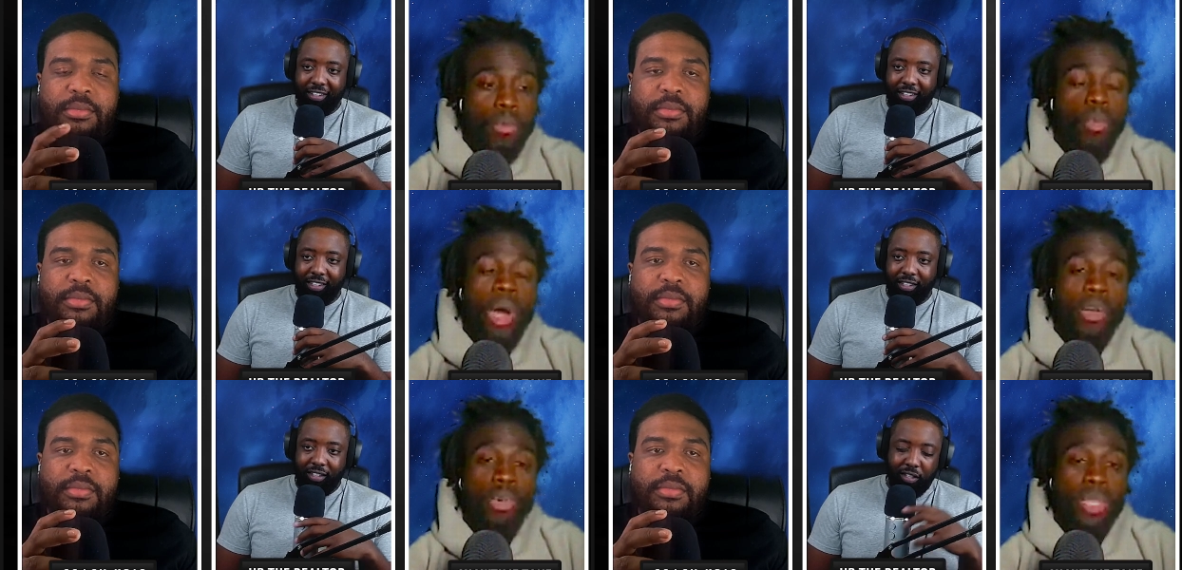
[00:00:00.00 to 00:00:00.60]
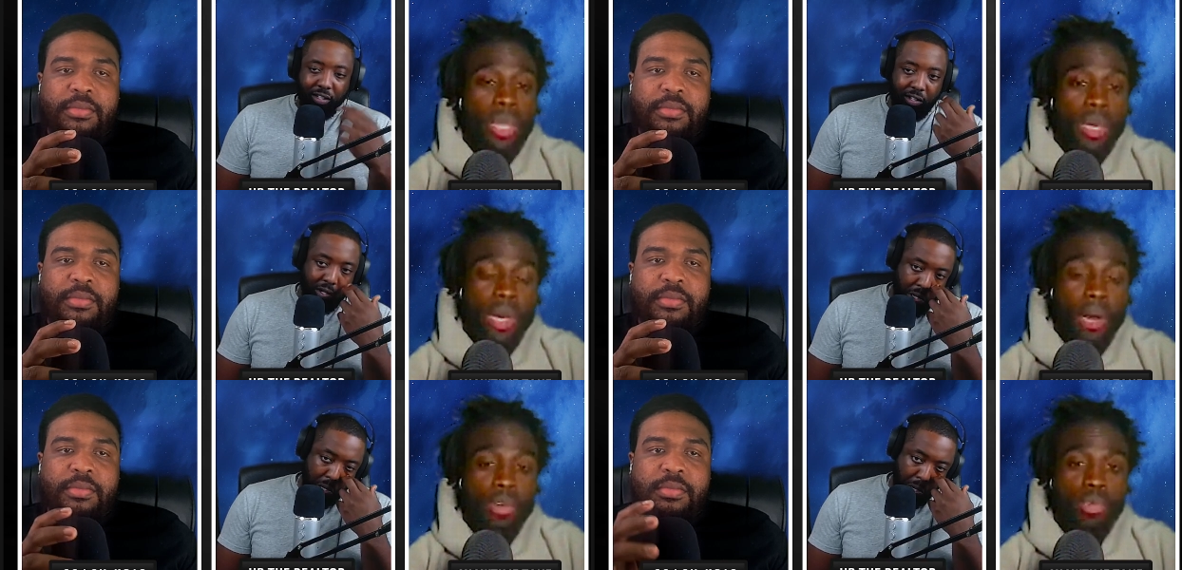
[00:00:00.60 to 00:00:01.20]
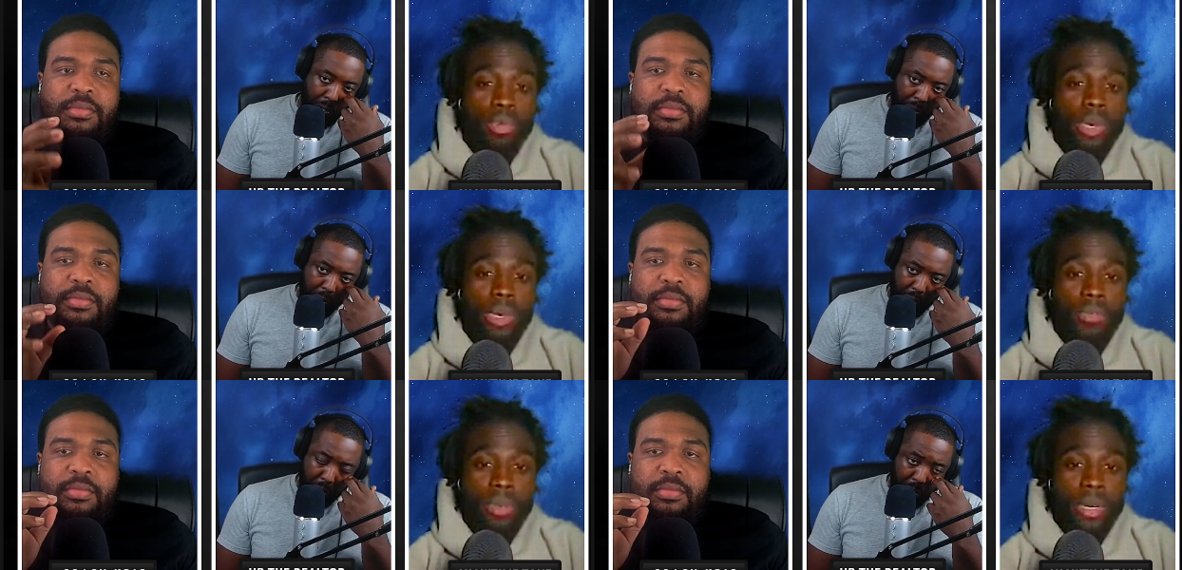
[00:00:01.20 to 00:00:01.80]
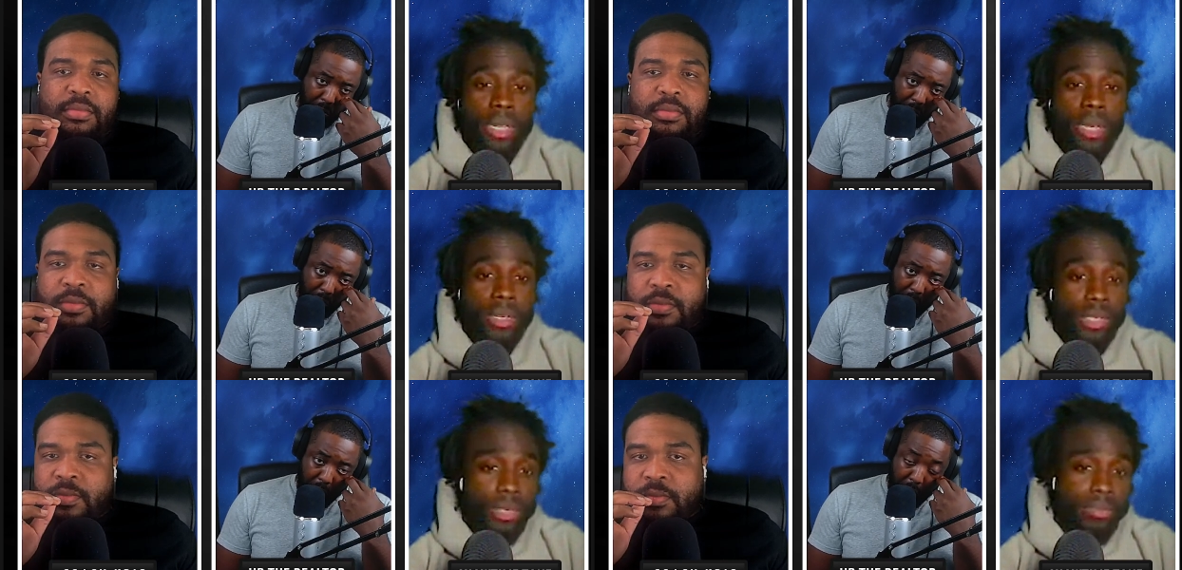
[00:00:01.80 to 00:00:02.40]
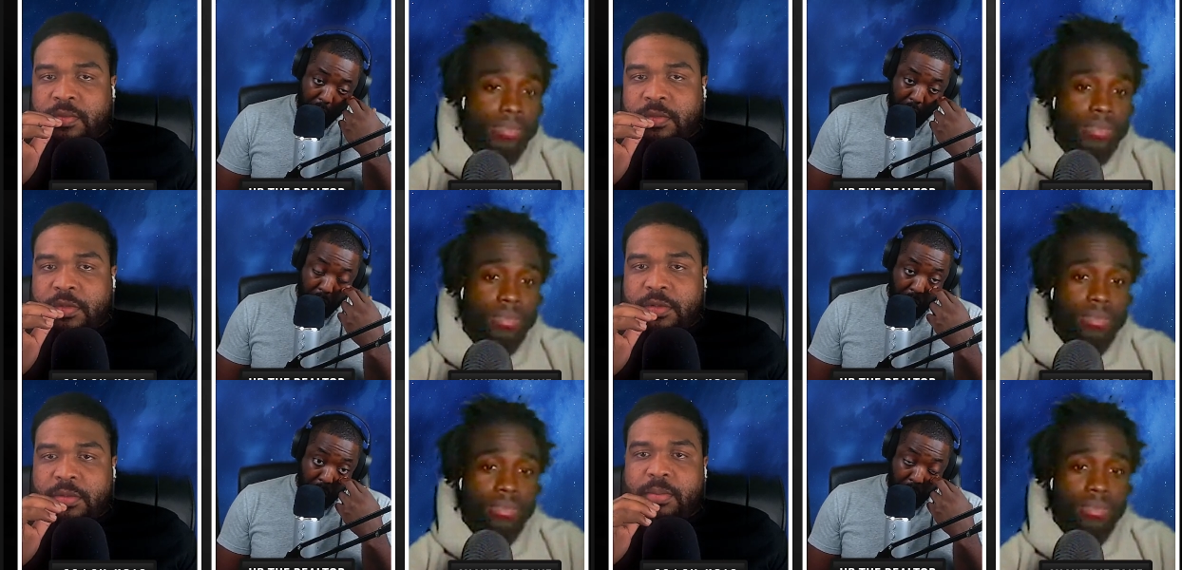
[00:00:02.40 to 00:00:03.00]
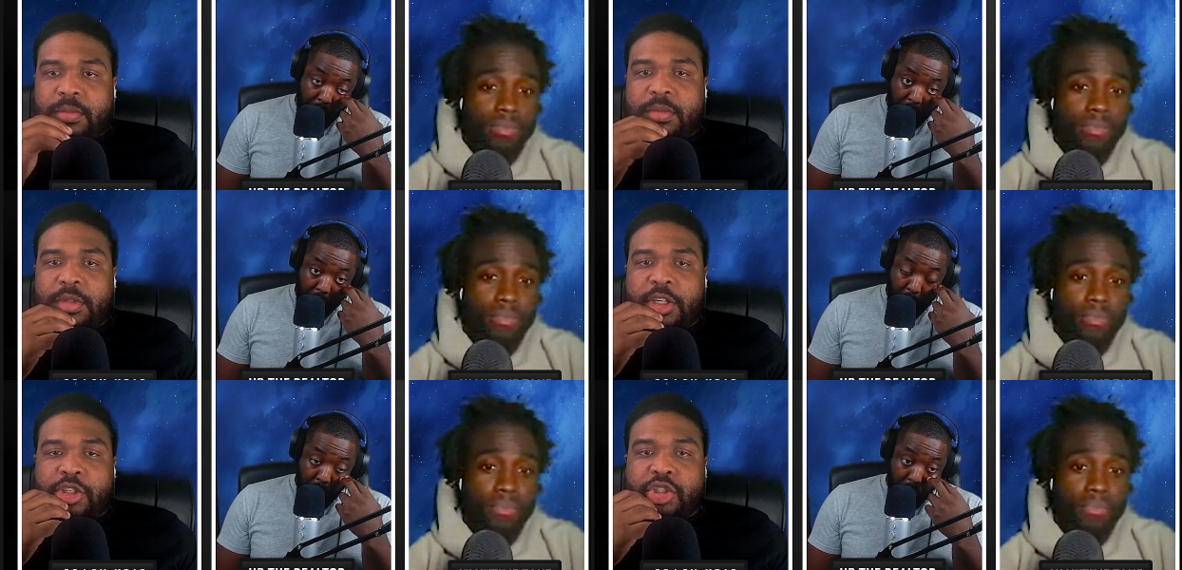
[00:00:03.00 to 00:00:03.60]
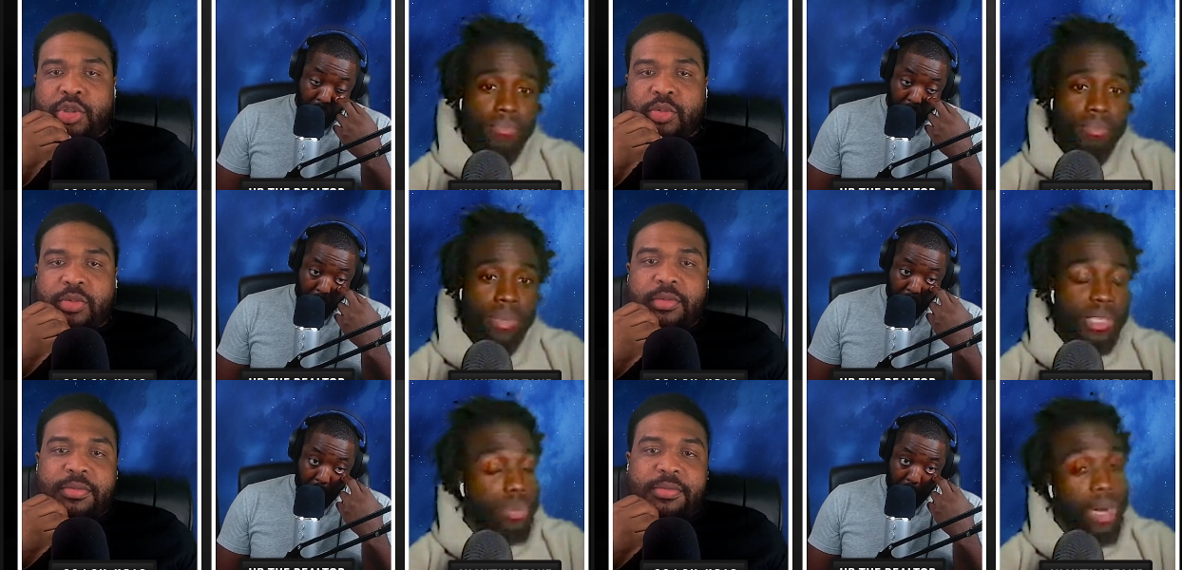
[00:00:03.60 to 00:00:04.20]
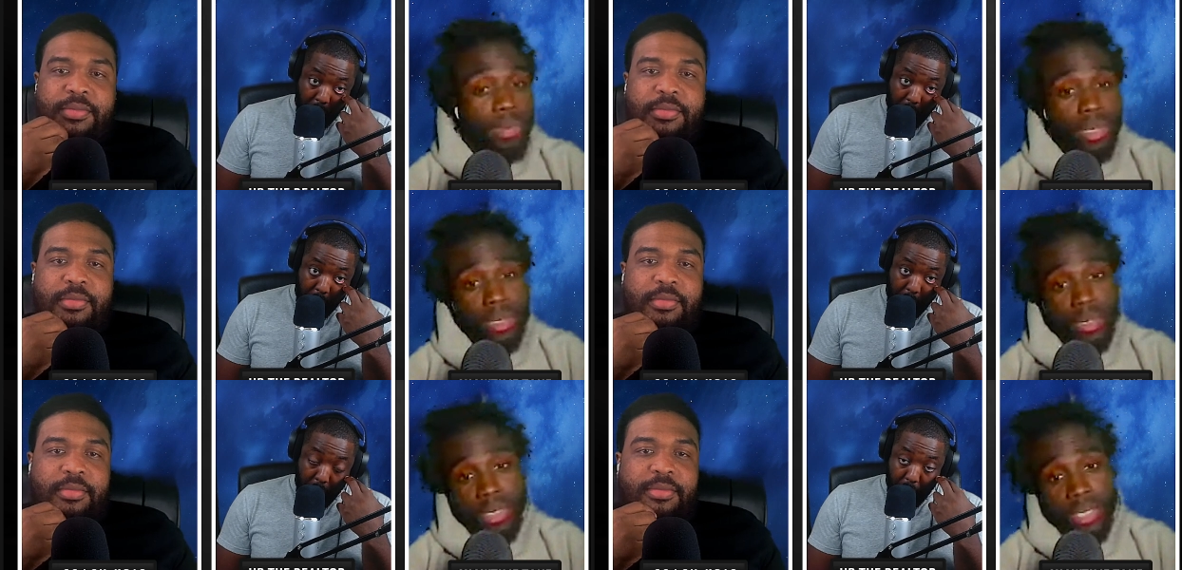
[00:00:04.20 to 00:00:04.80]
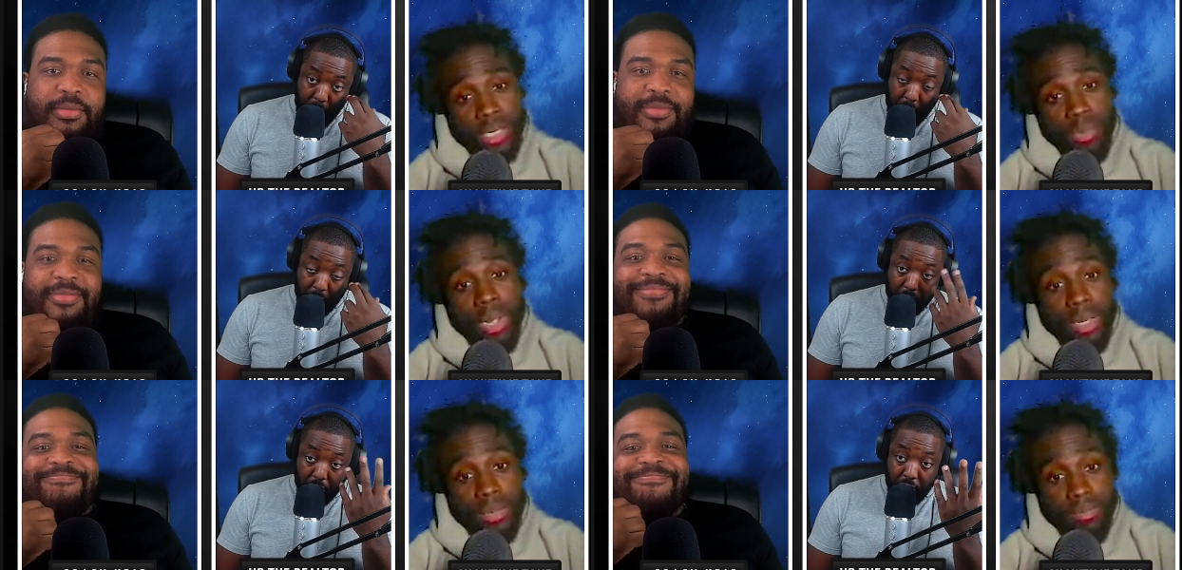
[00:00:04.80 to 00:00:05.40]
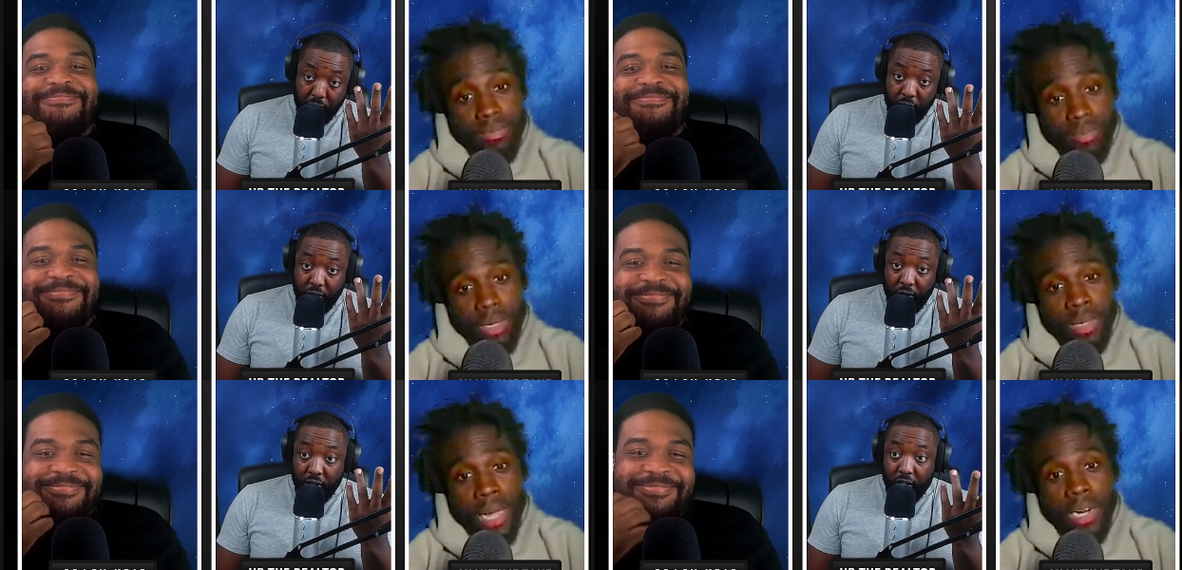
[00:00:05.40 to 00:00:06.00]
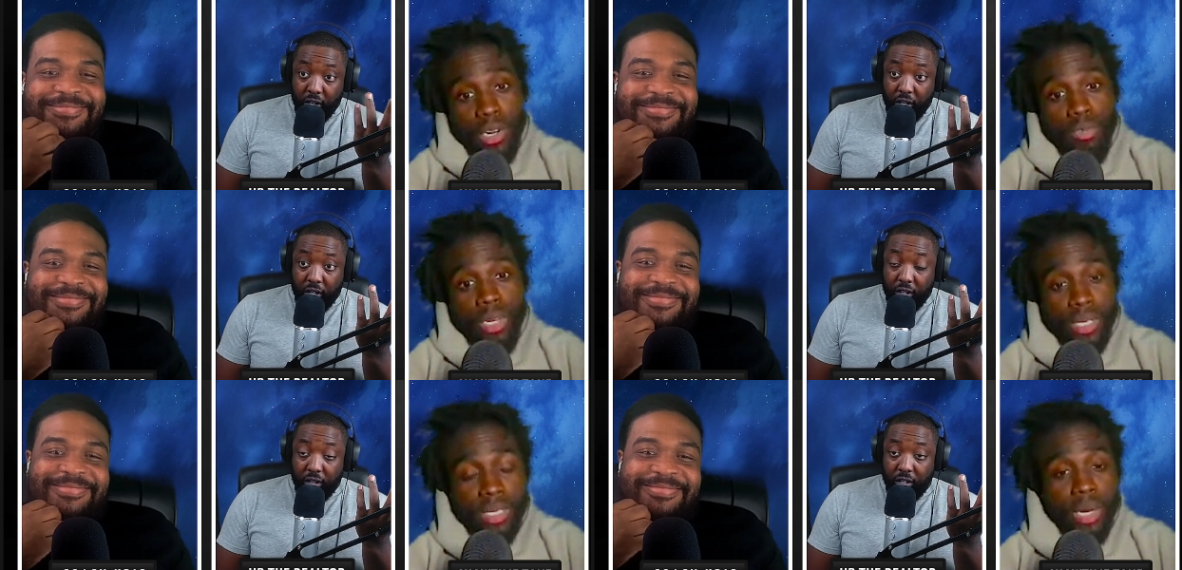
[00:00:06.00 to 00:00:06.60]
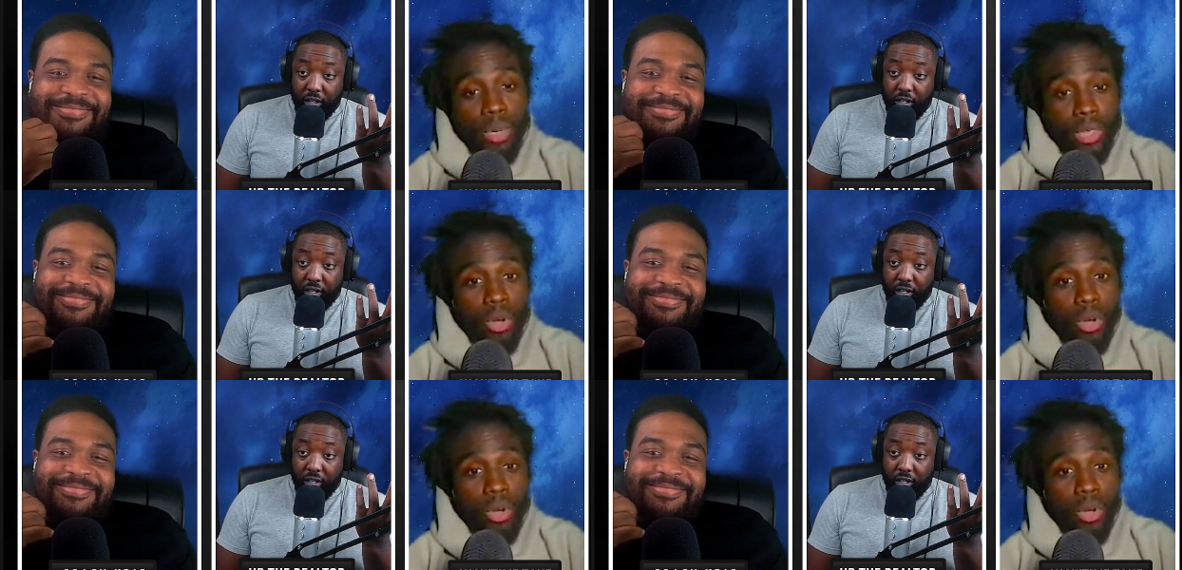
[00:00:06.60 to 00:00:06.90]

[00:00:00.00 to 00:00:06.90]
Speaker 1: Why do we think Kyrie would be a good fit in the Lakers? Shoot. It's probably it's probably a lot of the reasons that we